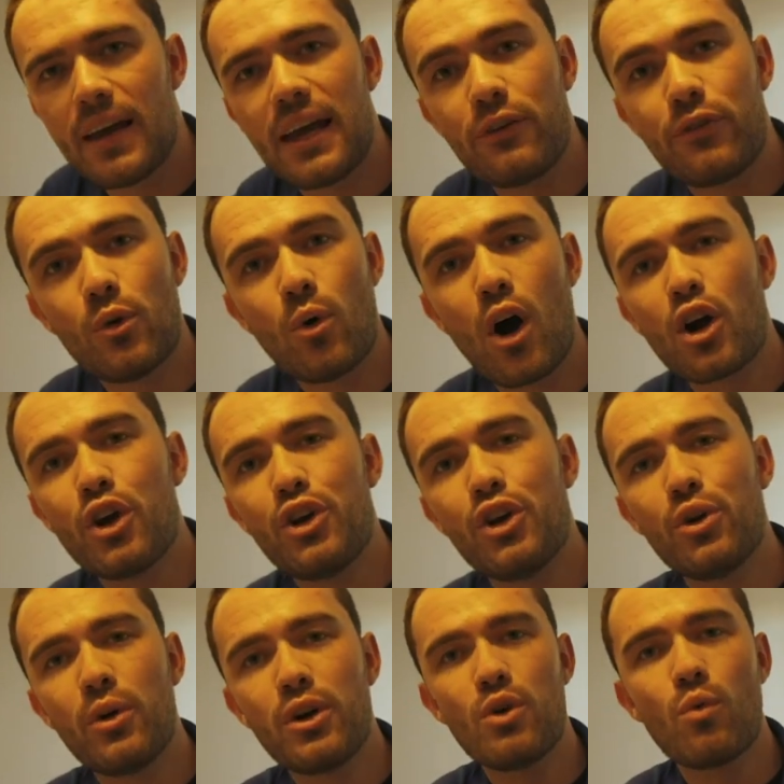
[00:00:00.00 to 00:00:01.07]
And if you are
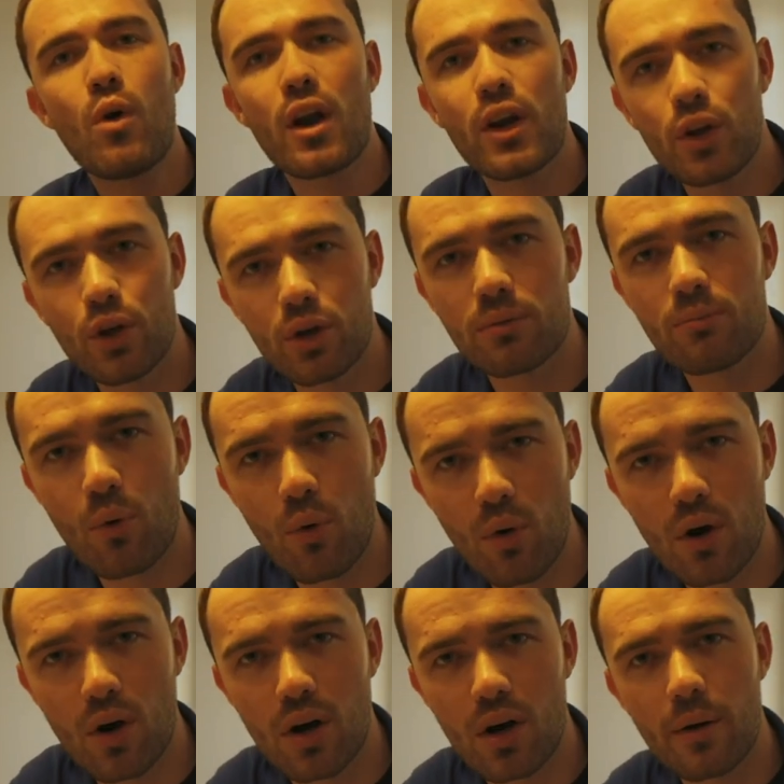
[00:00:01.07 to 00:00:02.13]
new and you want to learn
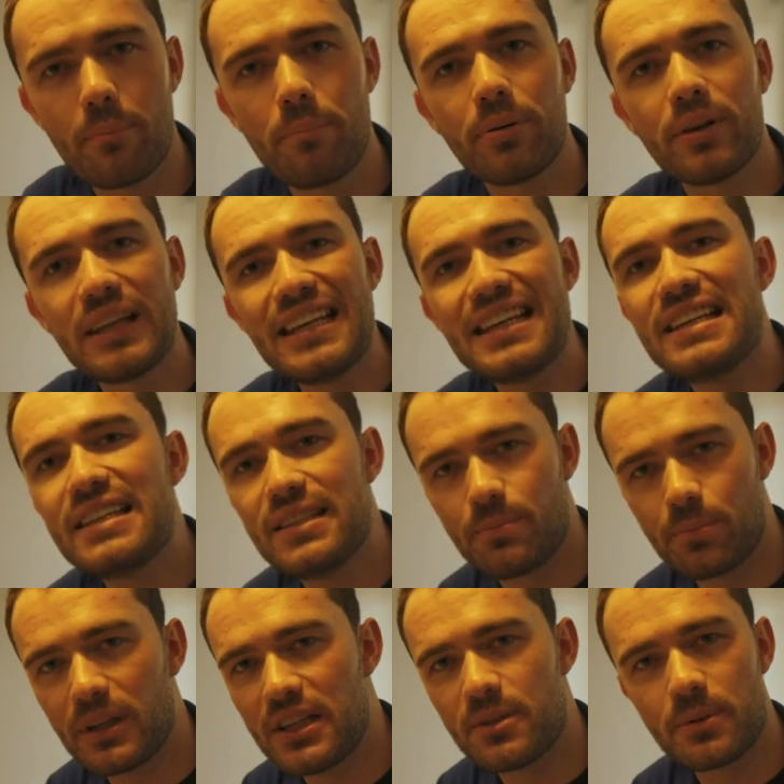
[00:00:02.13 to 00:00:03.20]
more,
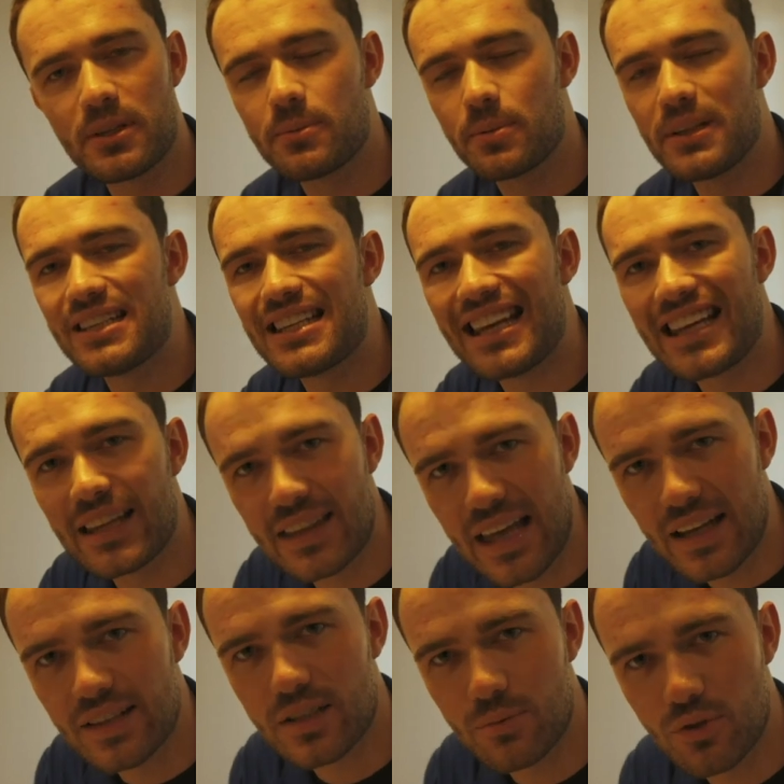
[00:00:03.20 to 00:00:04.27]
please, please, please, please hit
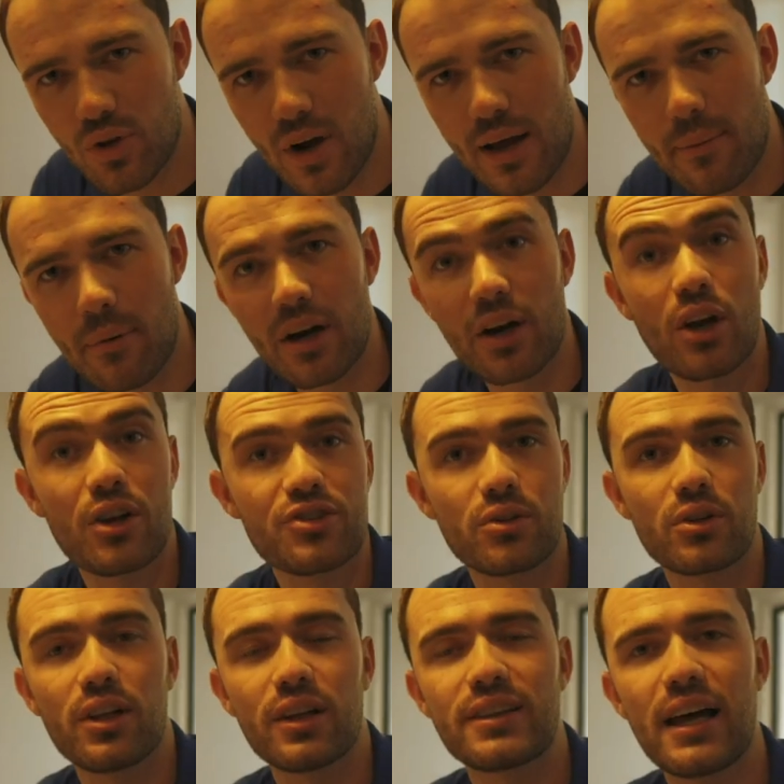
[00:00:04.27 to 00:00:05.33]
that subscribe button and
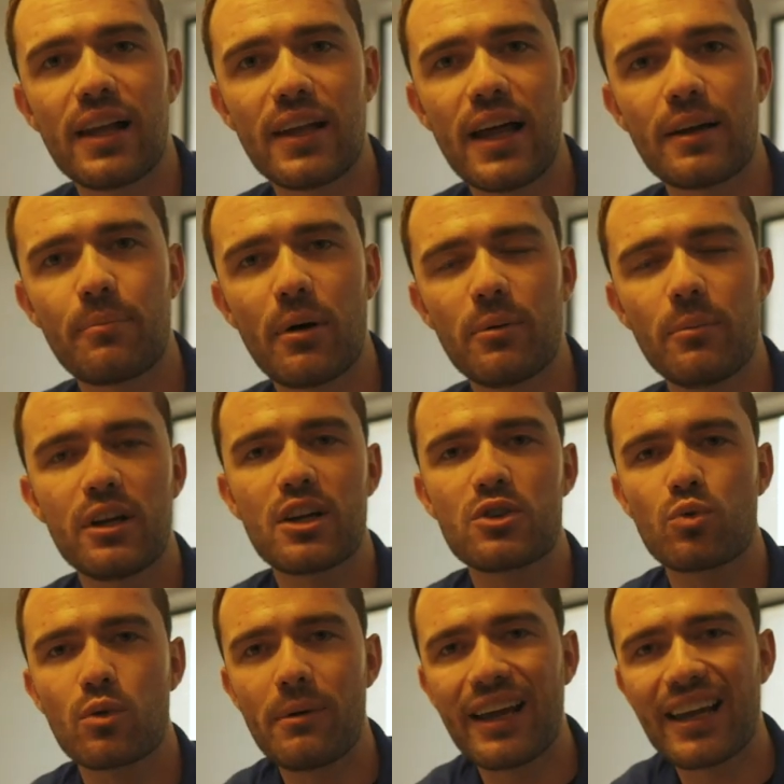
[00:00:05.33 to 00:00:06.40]
also click that like button,
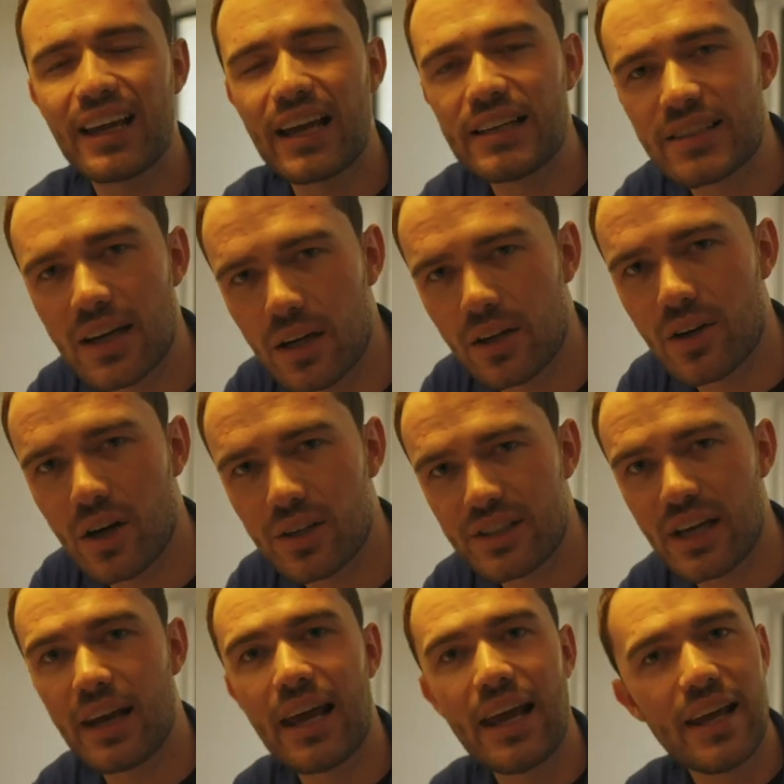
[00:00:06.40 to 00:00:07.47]
because we're making a ton of
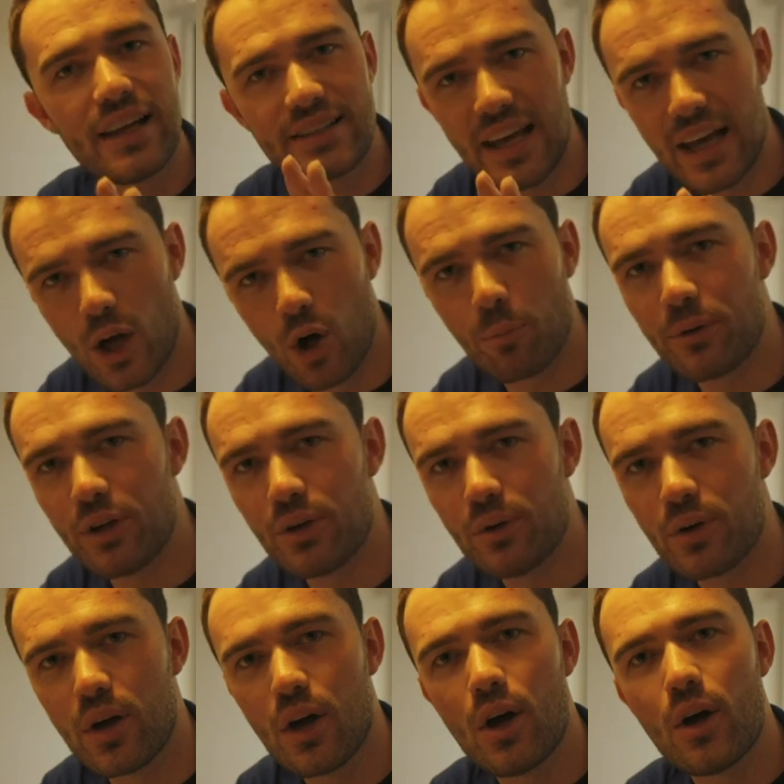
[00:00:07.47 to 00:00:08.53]
content to help
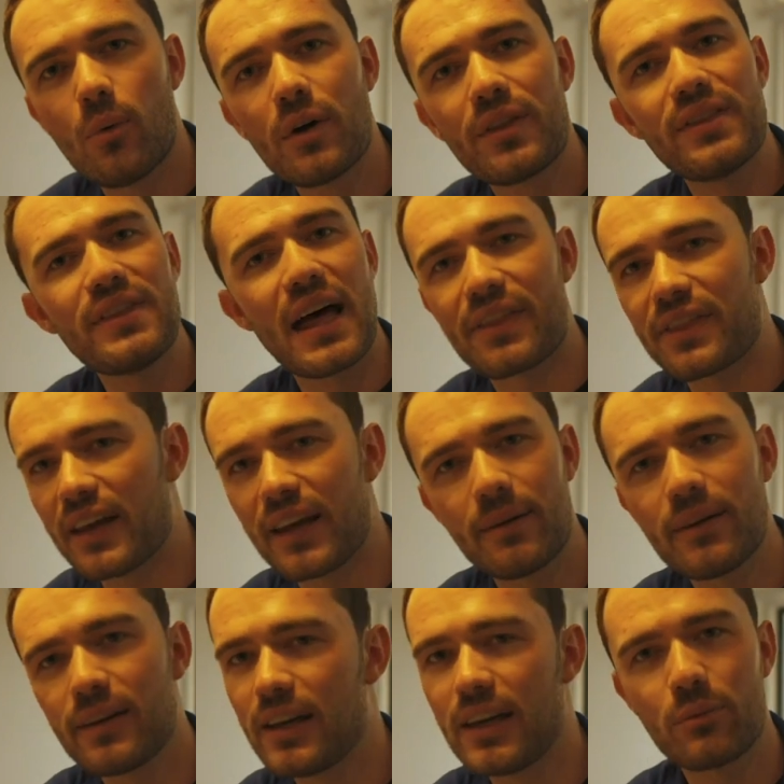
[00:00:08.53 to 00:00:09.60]
you with nothing
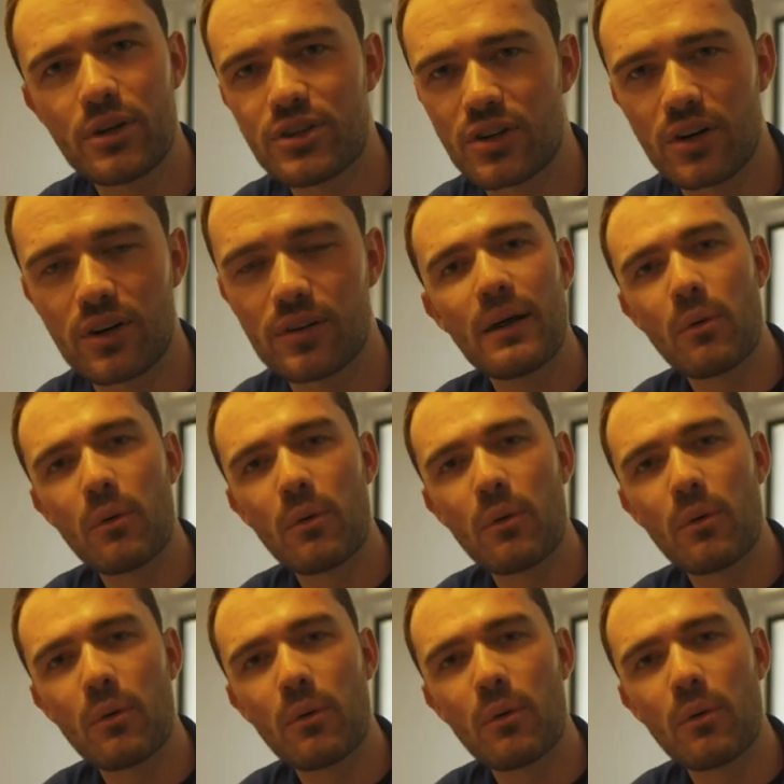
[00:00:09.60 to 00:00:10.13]
in return.